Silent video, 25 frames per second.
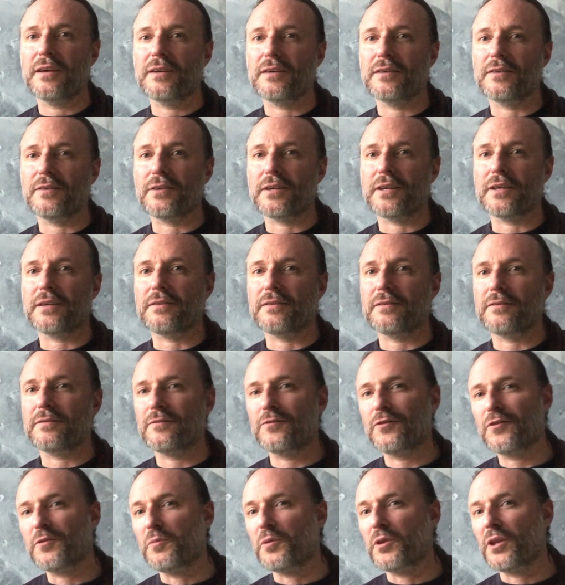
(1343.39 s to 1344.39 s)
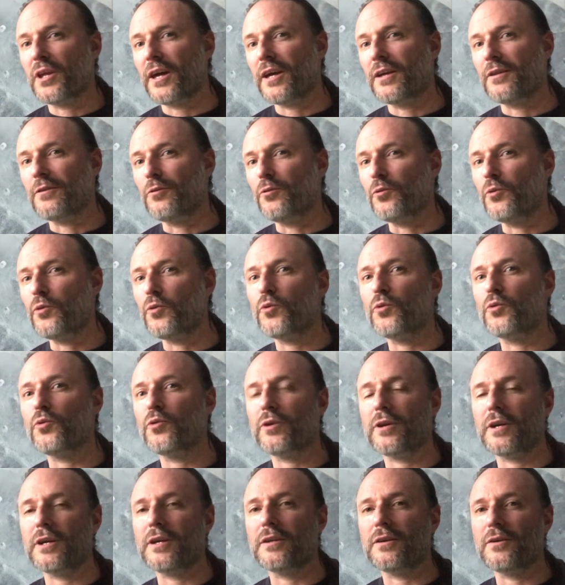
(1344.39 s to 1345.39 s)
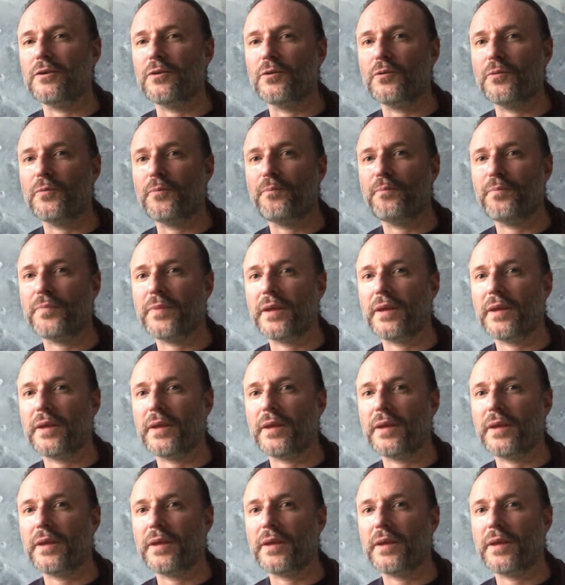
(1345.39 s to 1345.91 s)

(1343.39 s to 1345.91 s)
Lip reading: You know, like someone like Lu, you know,